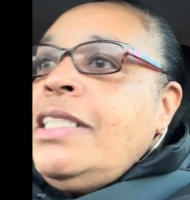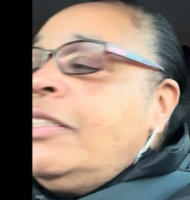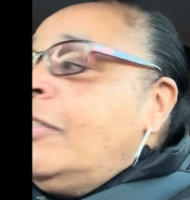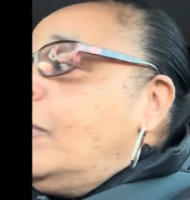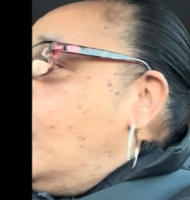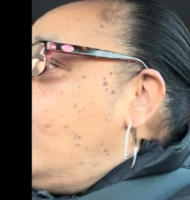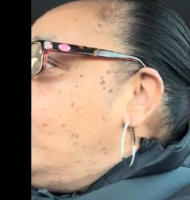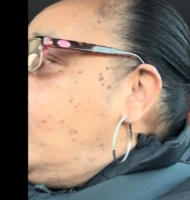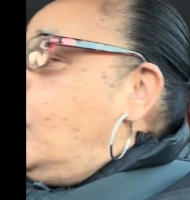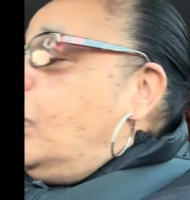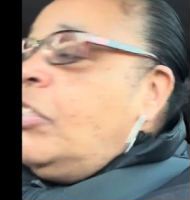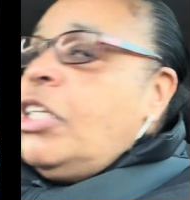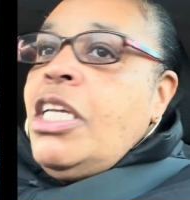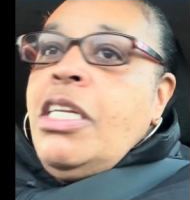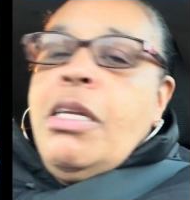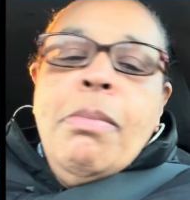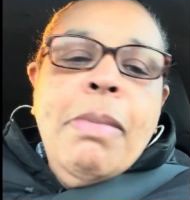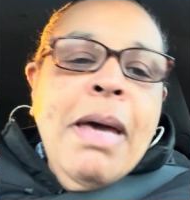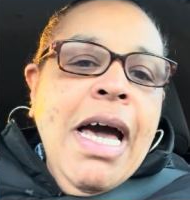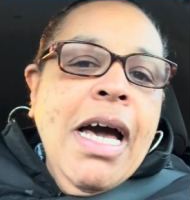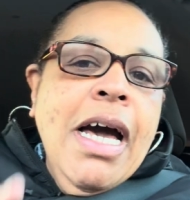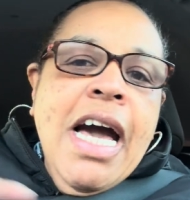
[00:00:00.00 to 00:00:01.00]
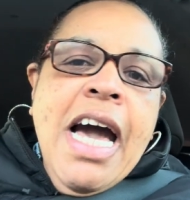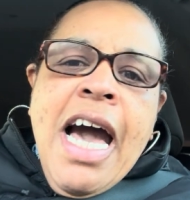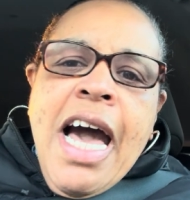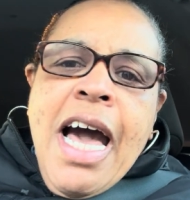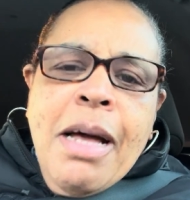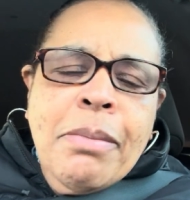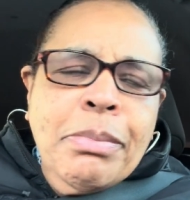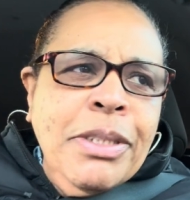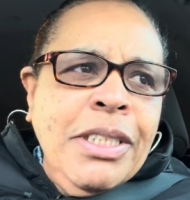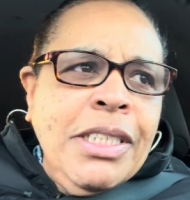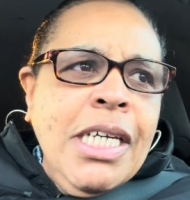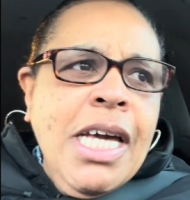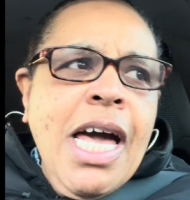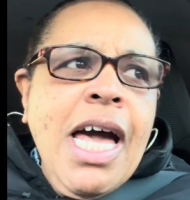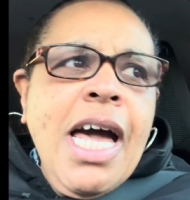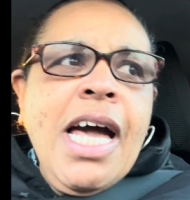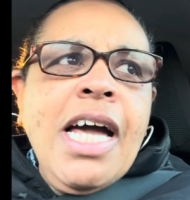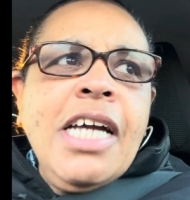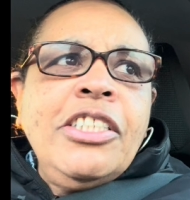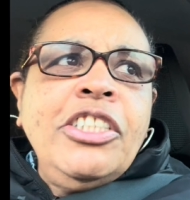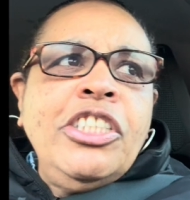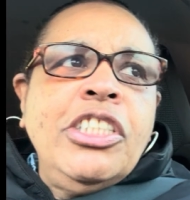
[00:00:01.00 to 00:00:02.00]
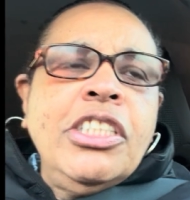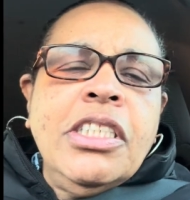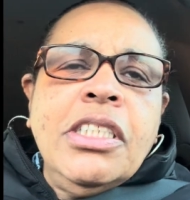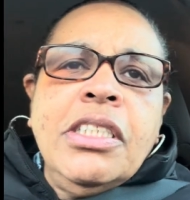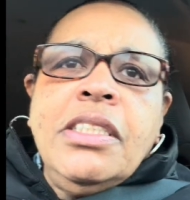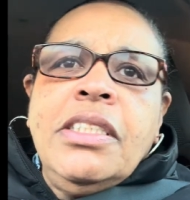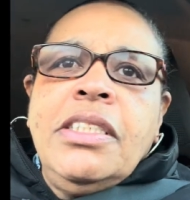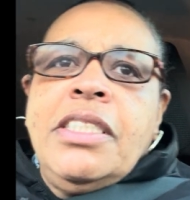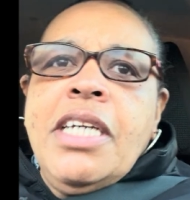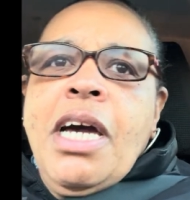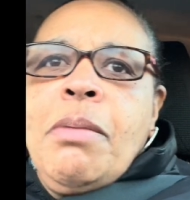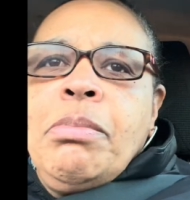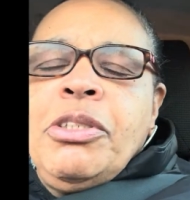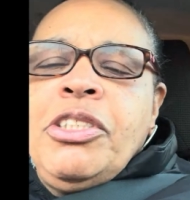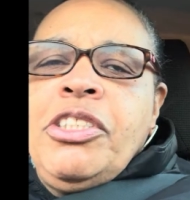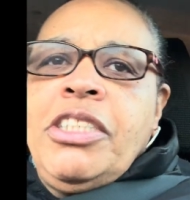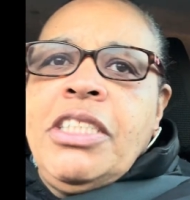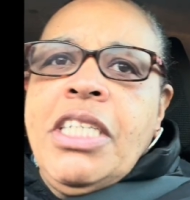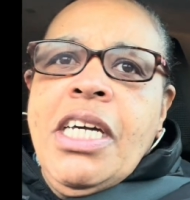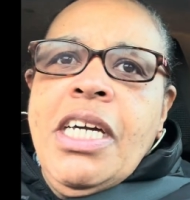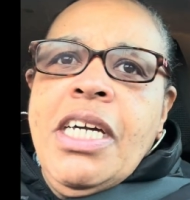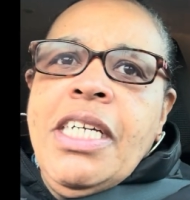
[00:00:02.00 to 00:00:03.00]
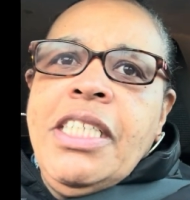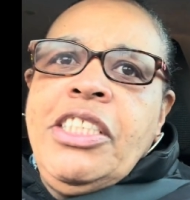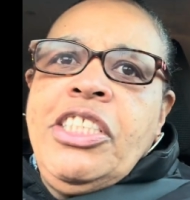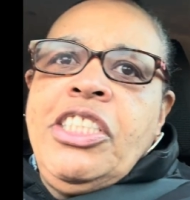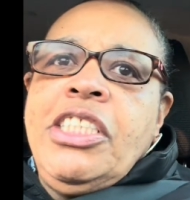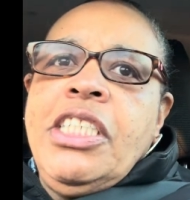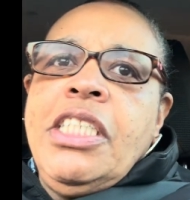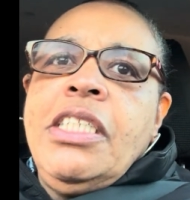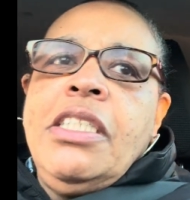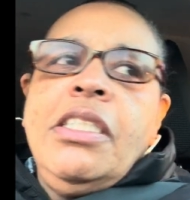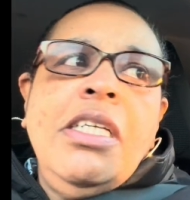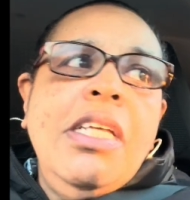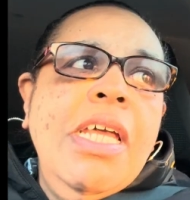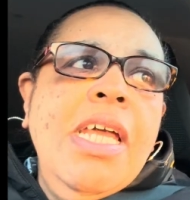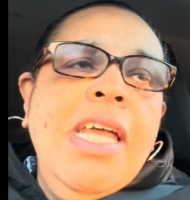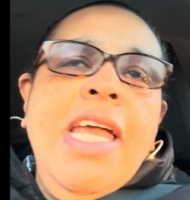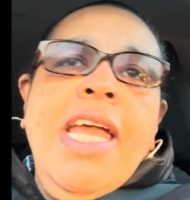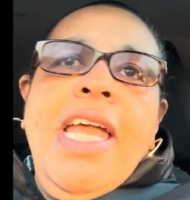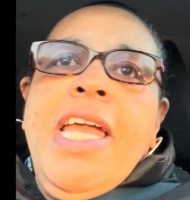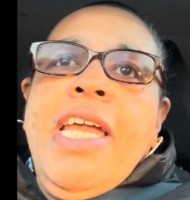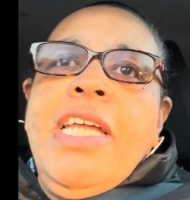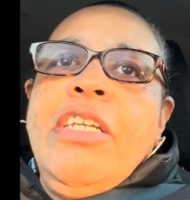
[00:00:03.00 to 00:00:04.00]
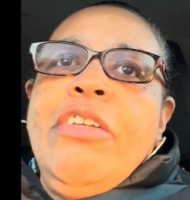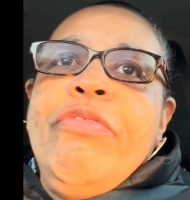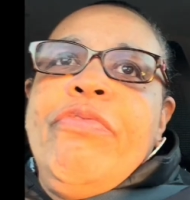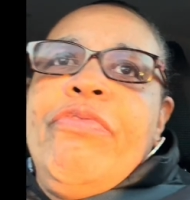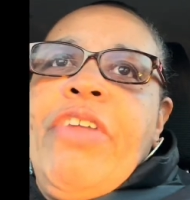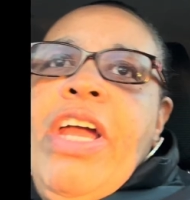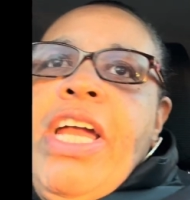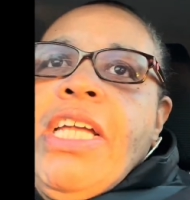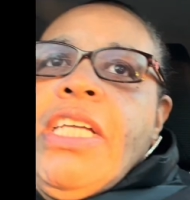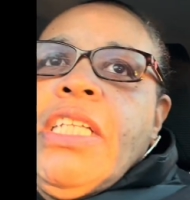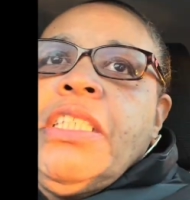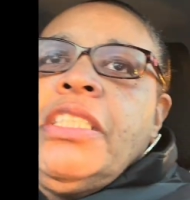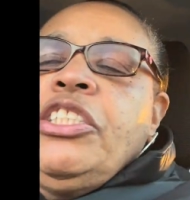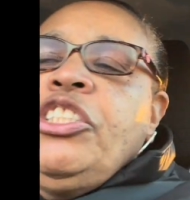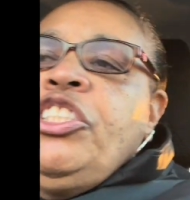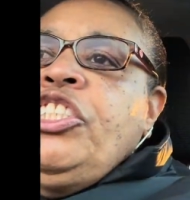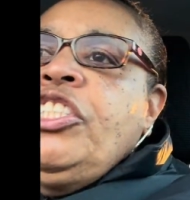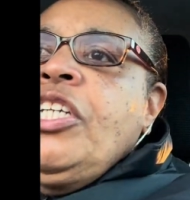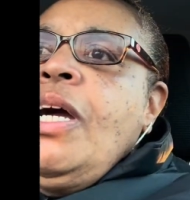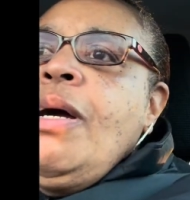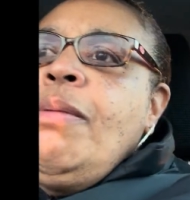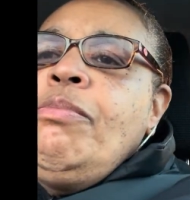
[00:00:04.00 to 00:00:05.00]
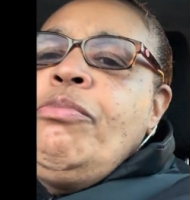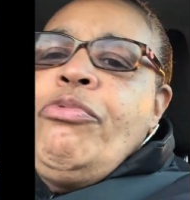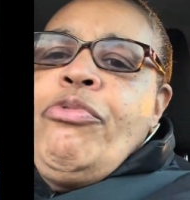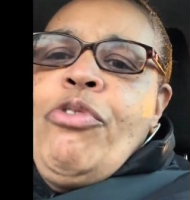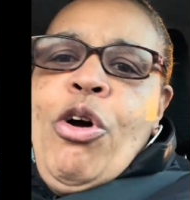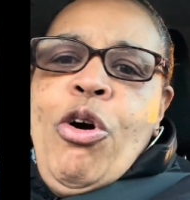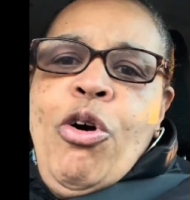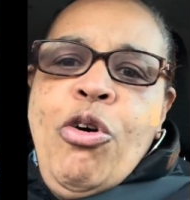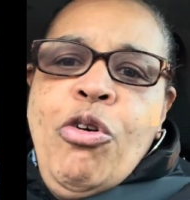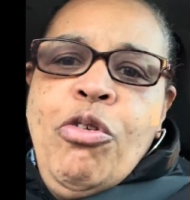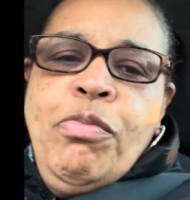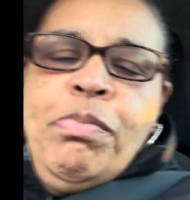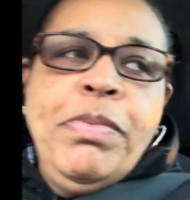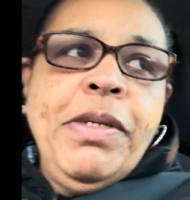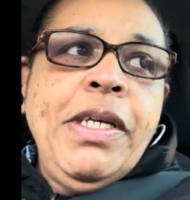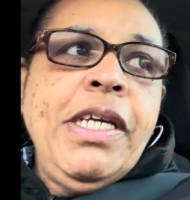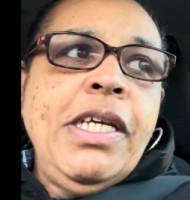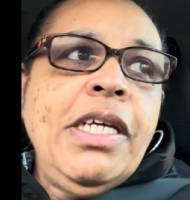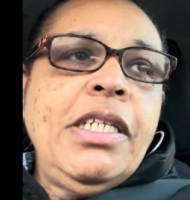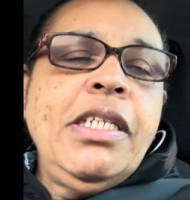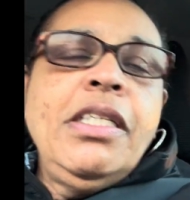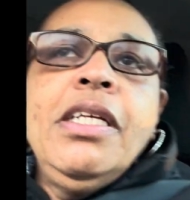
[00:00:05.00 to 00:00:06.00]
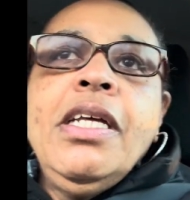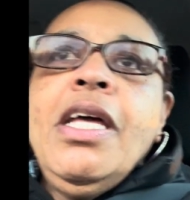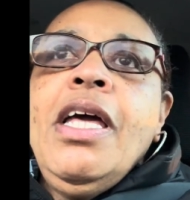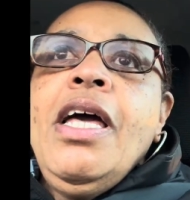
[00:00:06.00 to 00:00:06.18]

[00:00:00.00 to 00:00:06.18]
don't know nothing about hopscotch and double dutch and the regular jump rope and